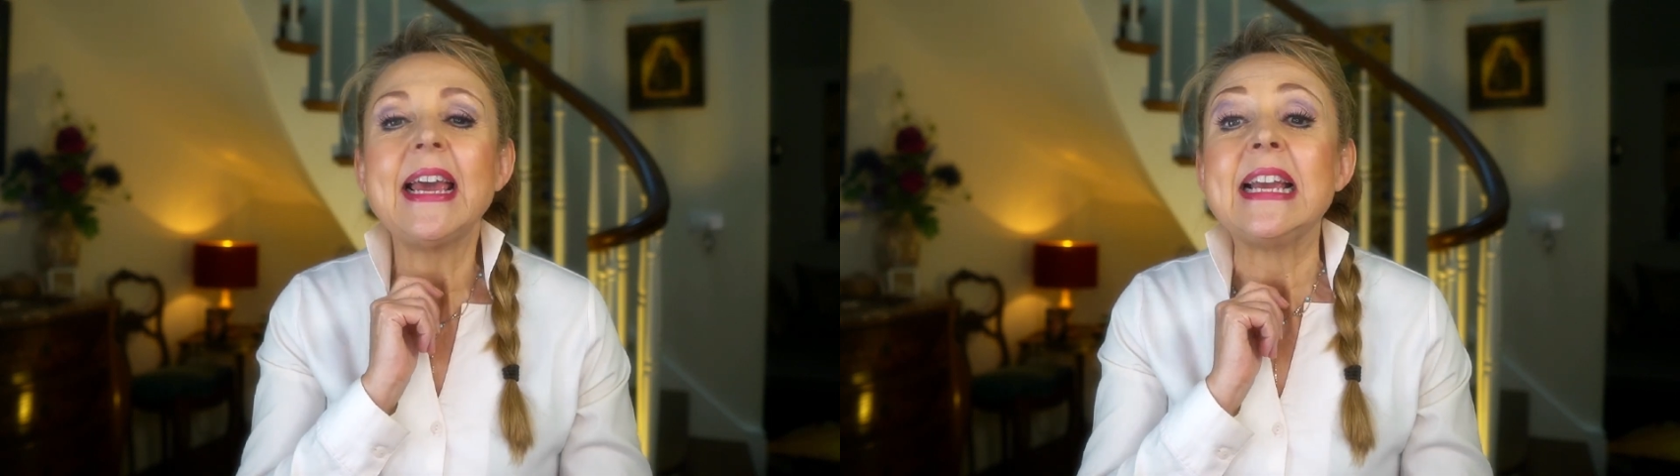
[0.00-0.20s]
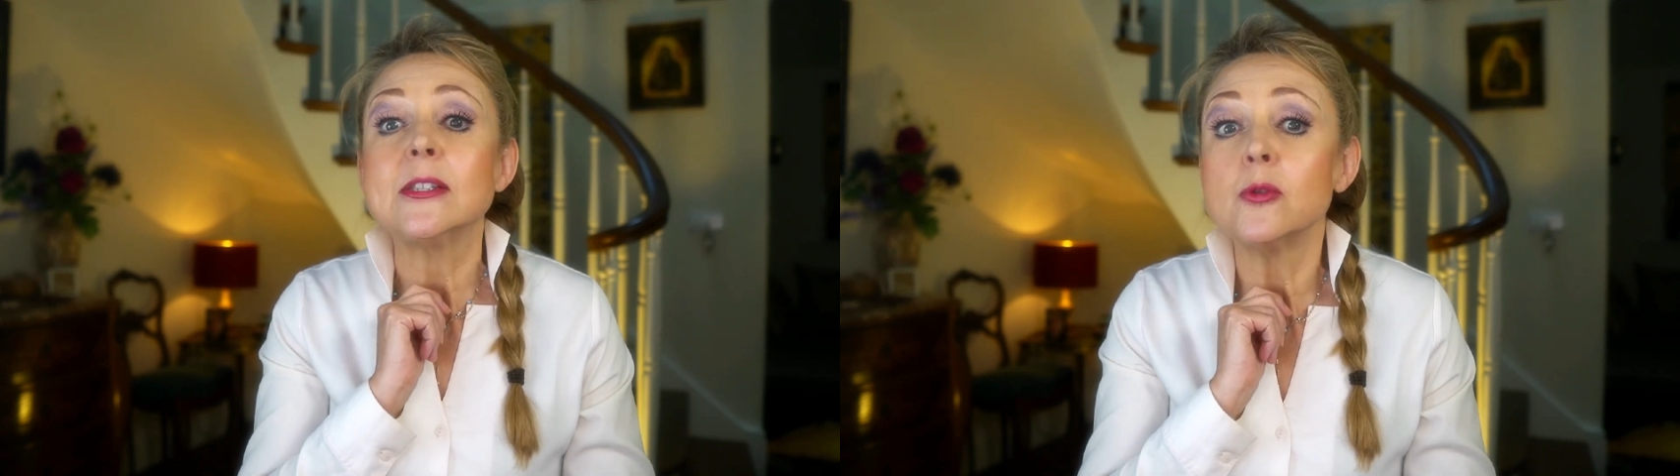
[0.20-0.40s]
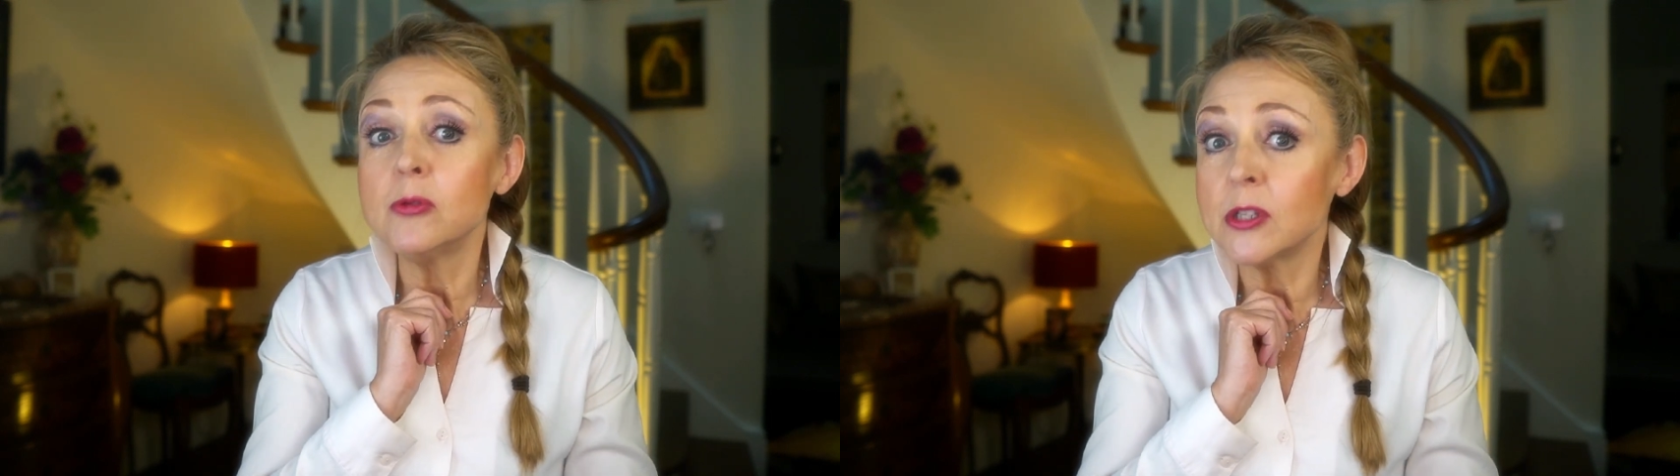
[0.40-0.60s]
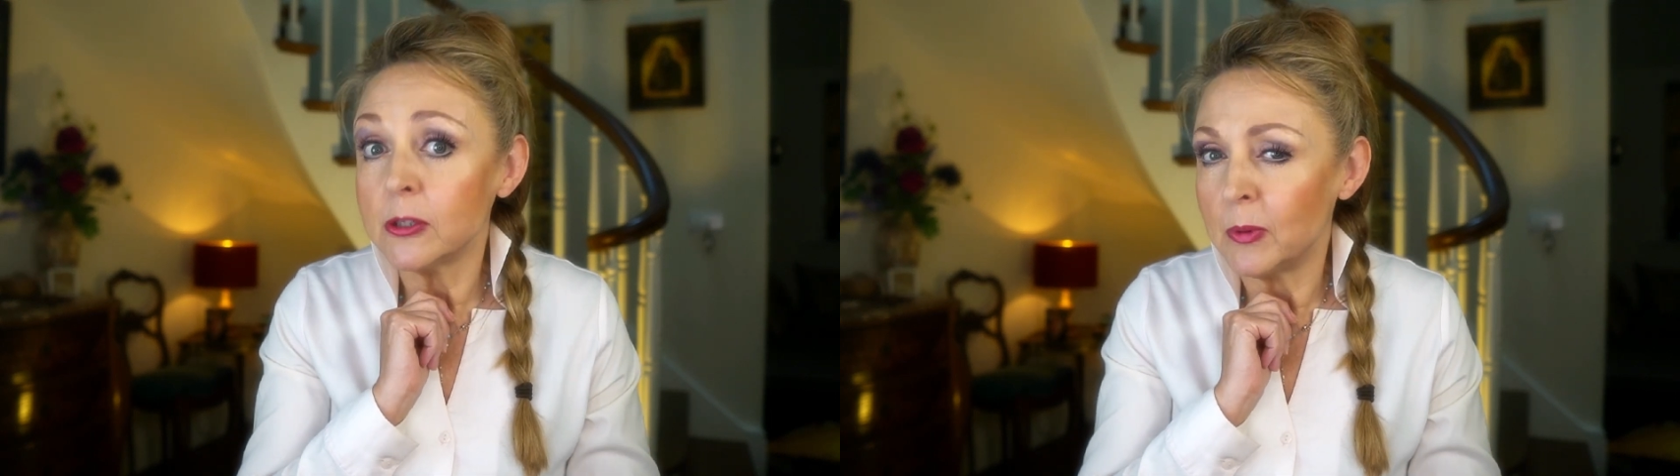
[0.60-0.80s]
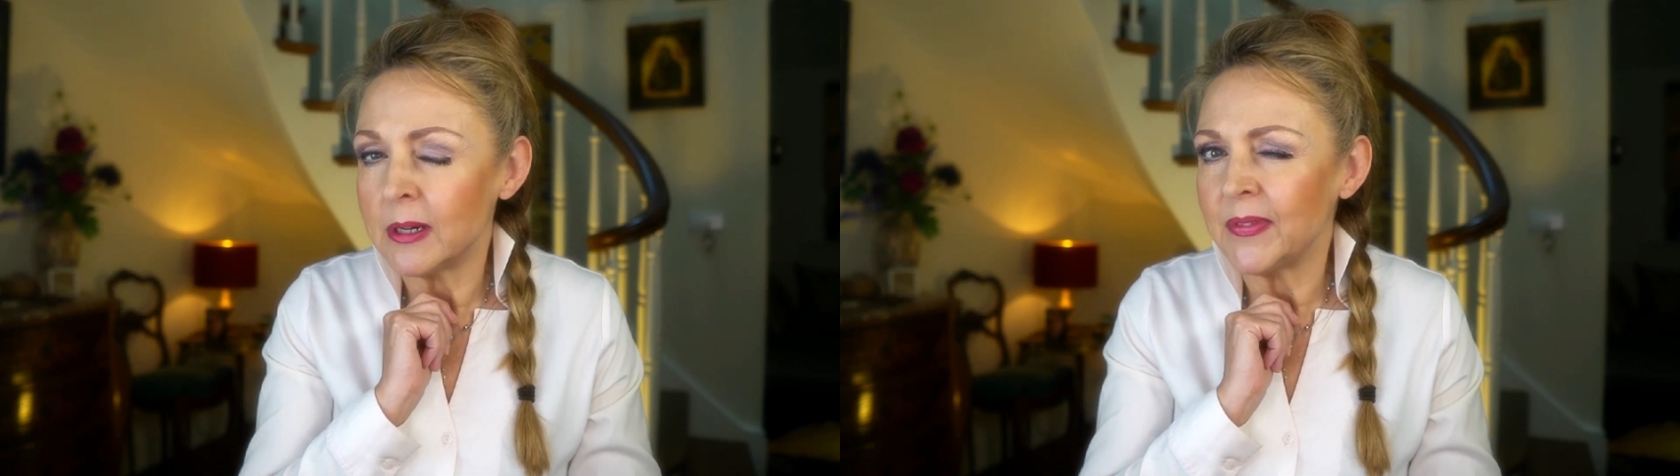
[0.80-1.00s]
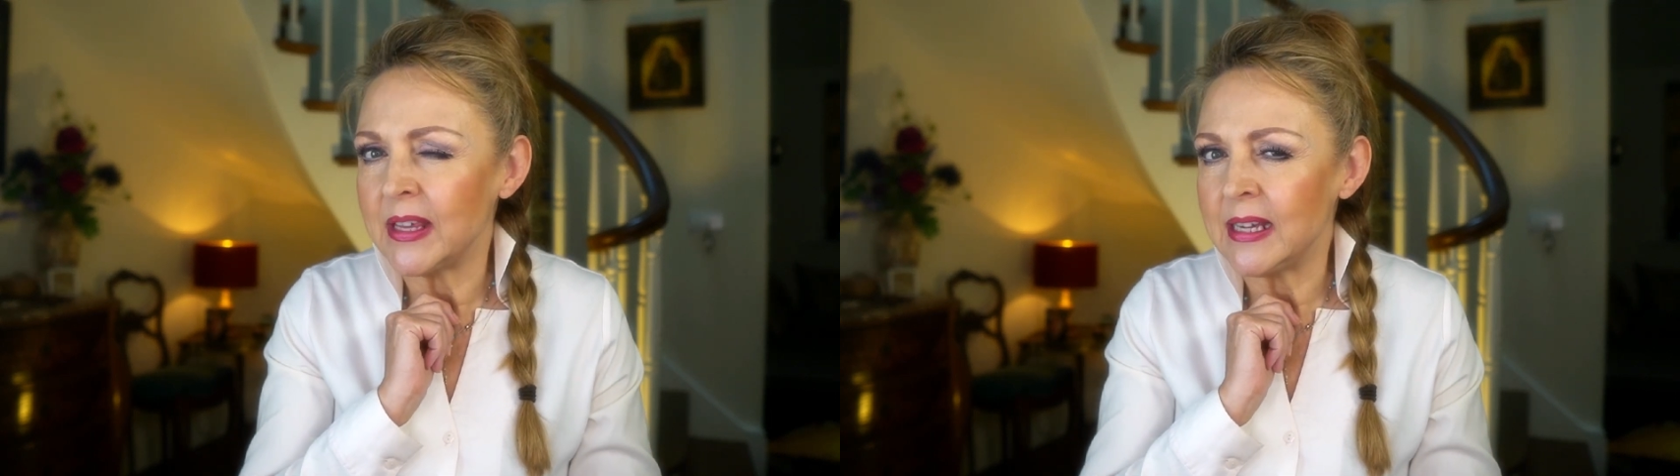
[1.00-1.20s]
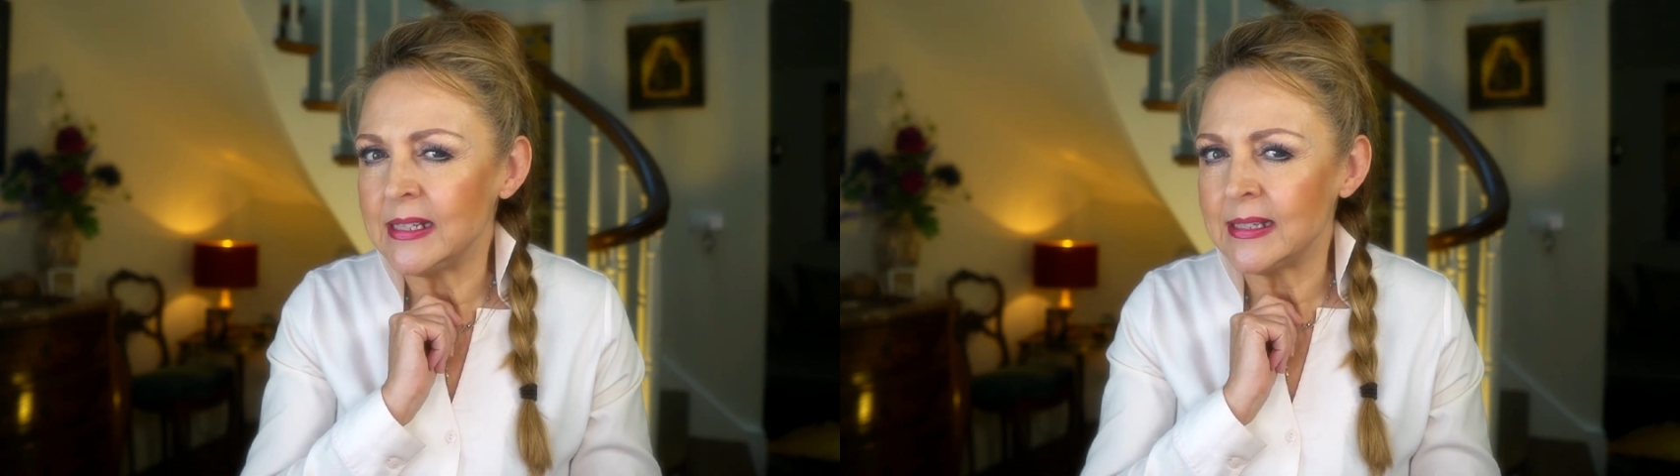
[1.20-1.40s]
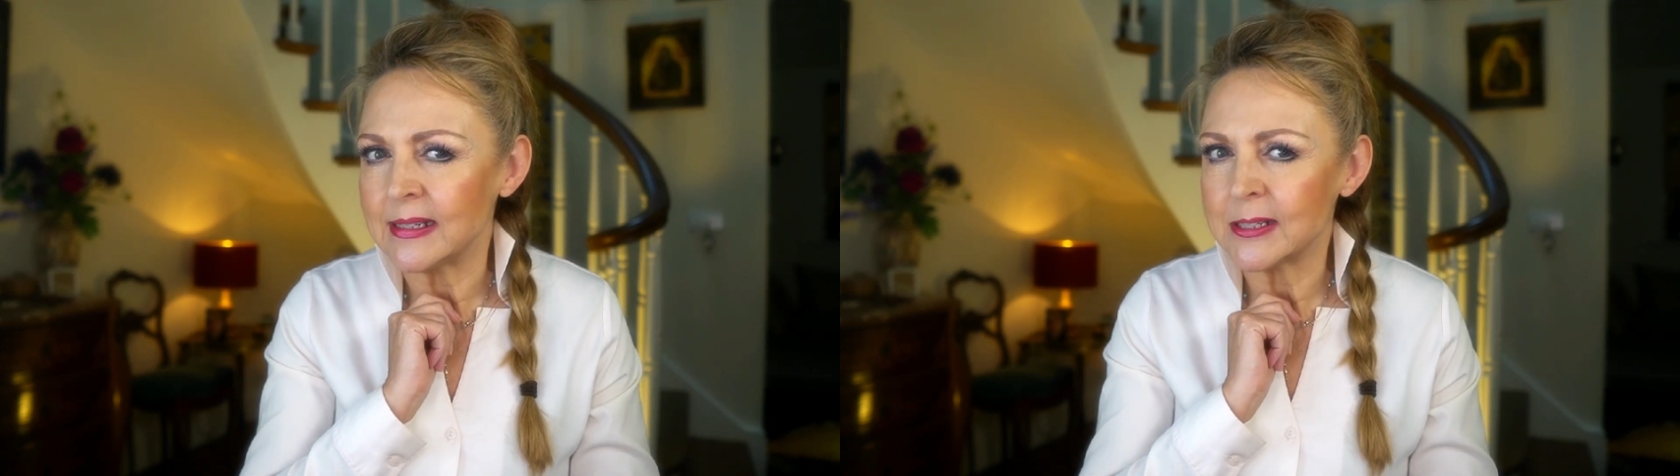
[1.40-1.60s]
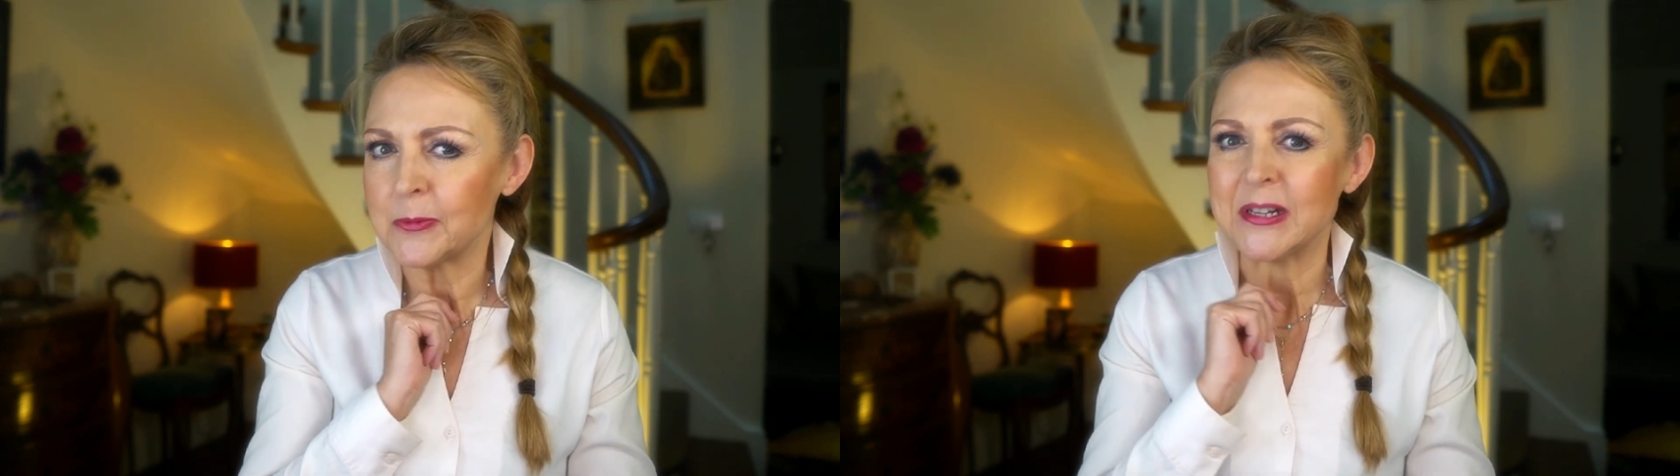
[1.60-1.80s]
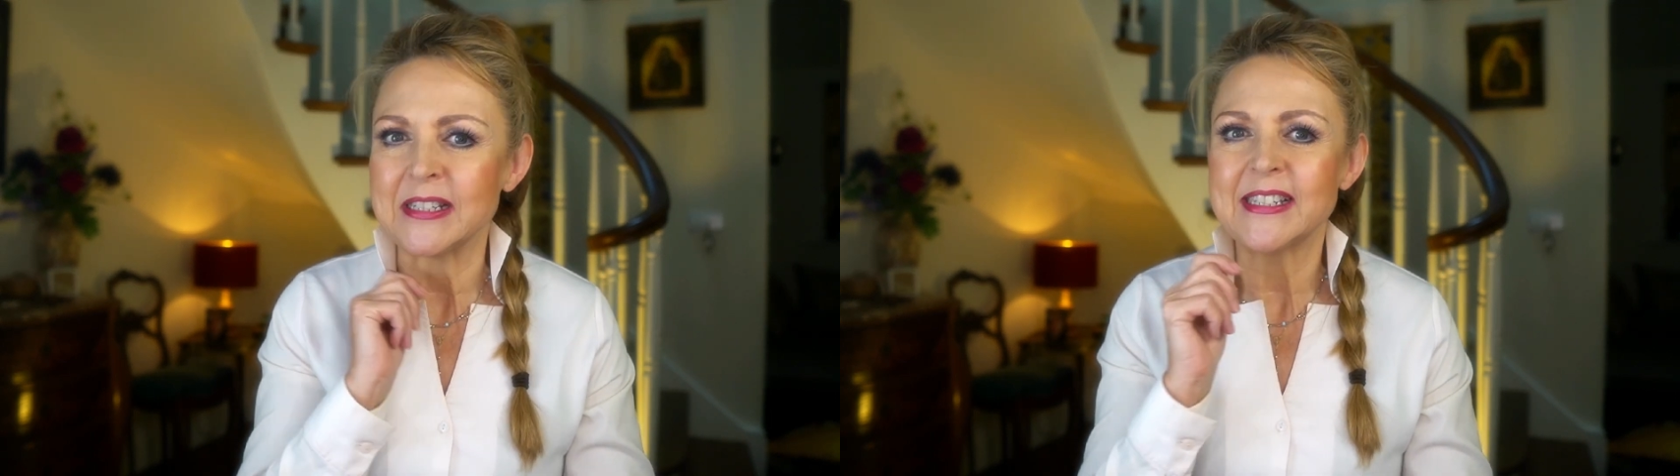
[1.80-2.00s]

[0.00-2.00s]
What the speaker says: It's also one of the easiest ones